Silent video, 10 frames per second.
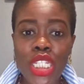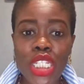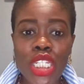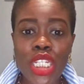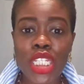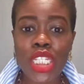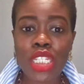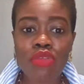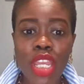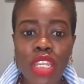just
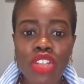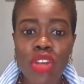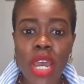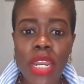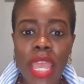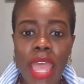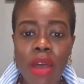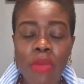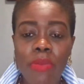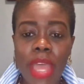ain't trying to
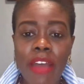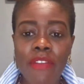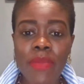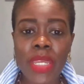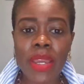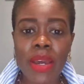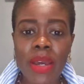have me